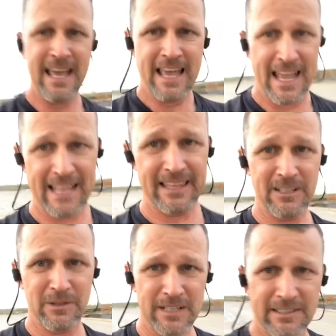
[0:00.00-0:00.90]
and they don't
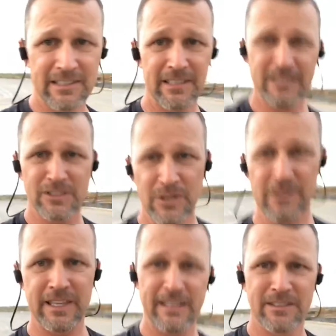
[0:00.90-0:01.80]
necessarily do
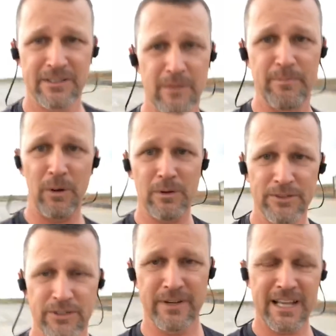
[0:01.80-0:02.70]
things that are
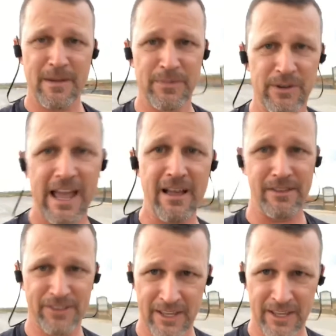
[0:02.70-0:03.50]
bolstering up their health.